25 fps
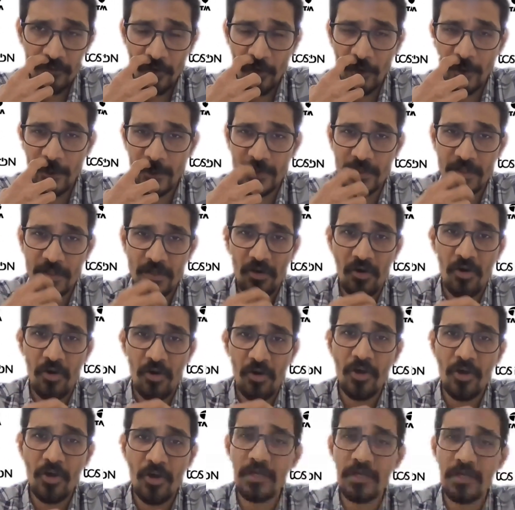forest,
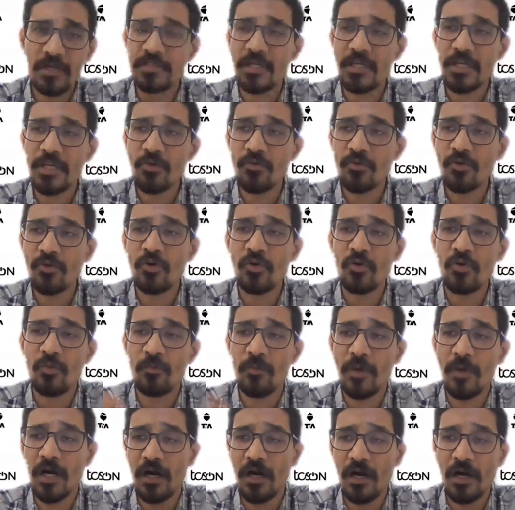or let's say you
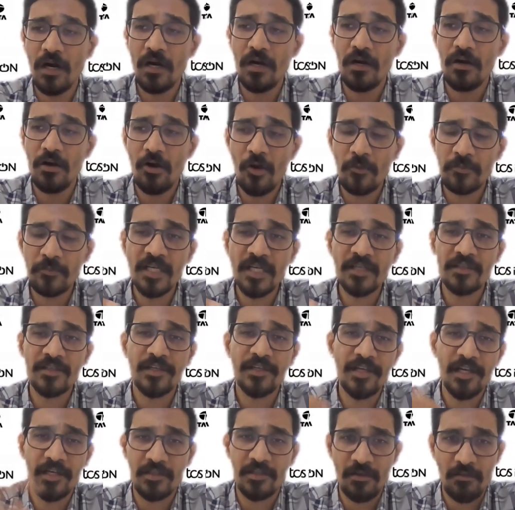know object
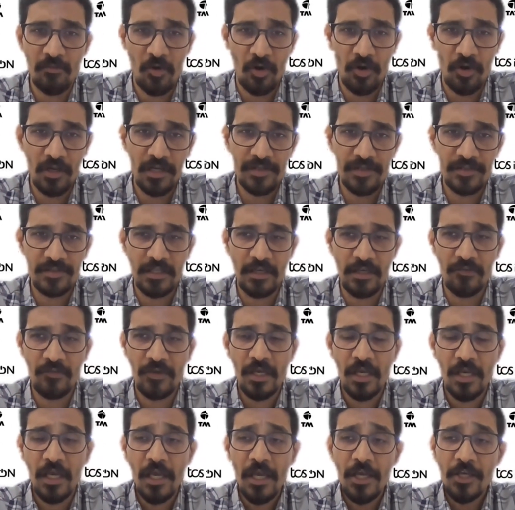detector model itself.
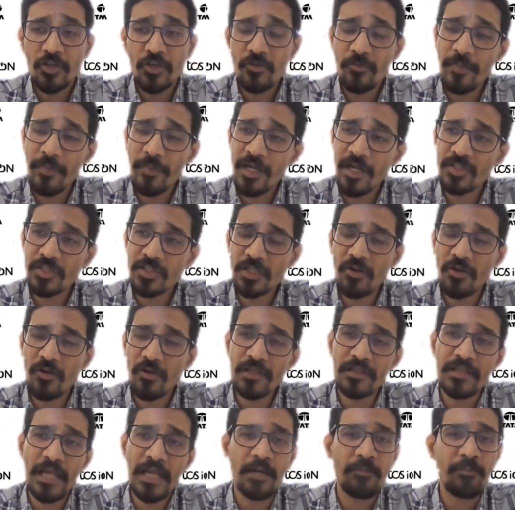You mention
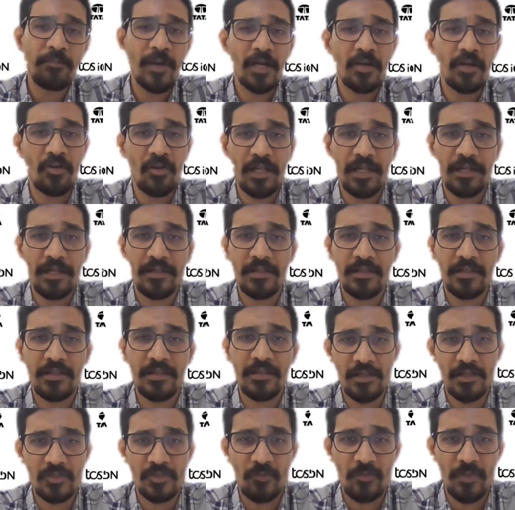only that part only in
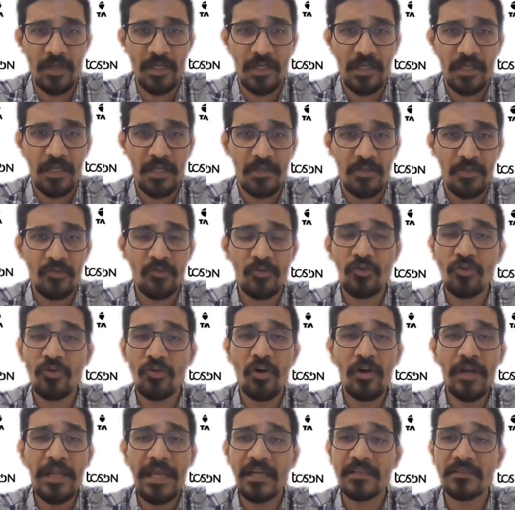that resume. You do
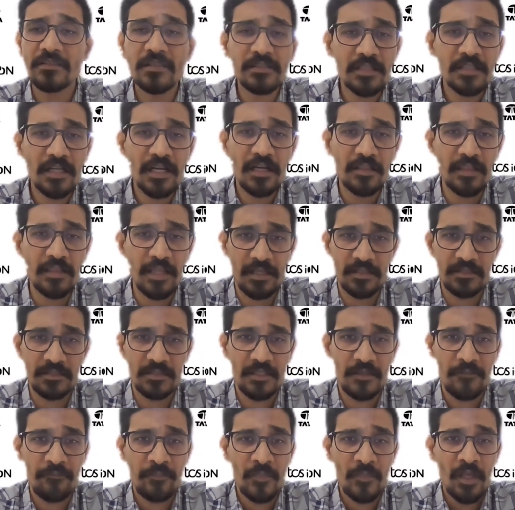not exaggerate things,
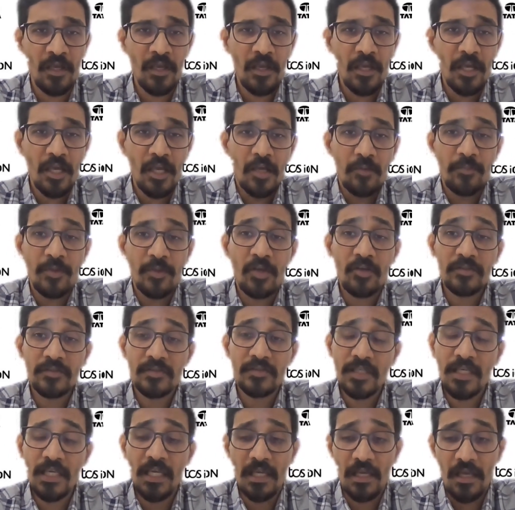because
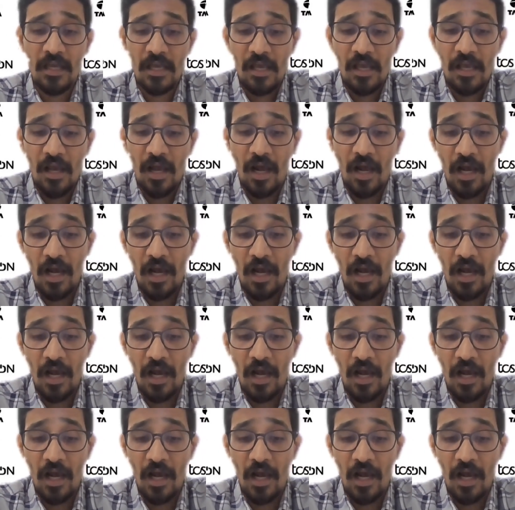see,